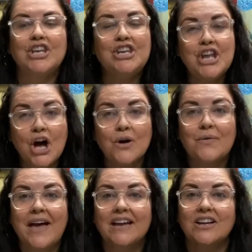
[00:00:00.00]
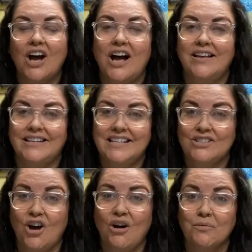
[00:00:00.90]
know that God is
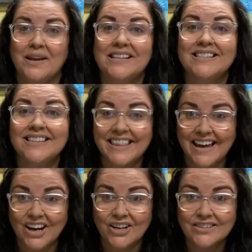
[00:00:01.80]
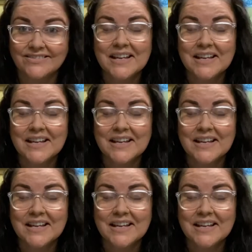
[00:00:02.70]
always there?